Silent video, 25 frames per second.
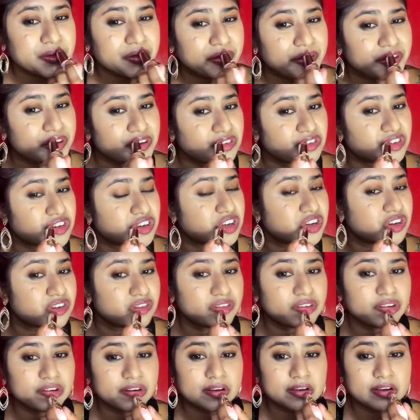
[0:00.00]
it gives you
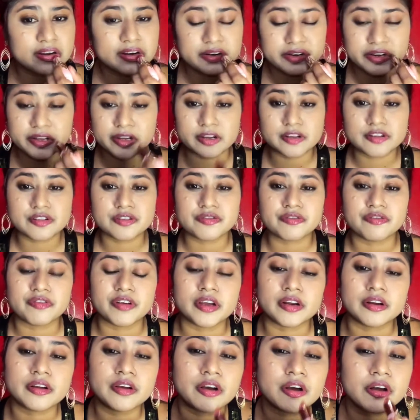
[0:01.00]
that nice
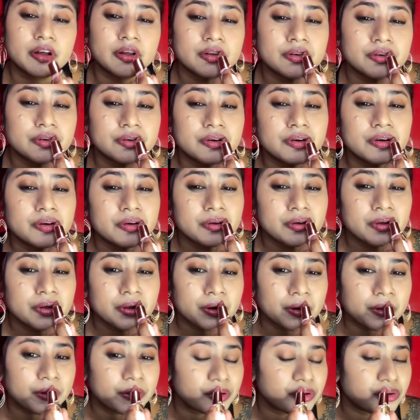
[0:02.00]
red color
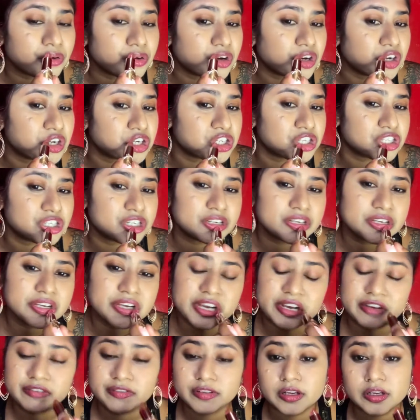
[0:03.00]
like you actually
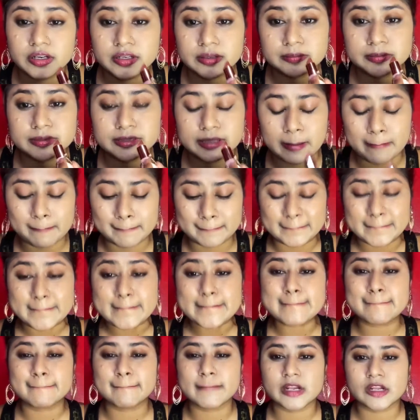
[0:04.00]
have on lipstick.
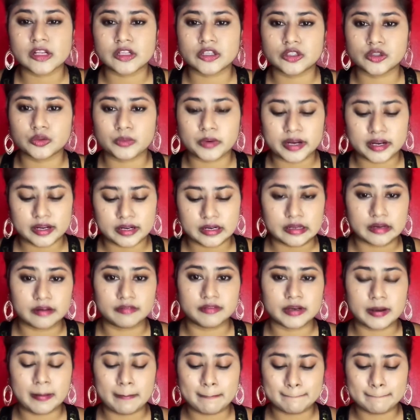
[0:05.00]
This is why I love it.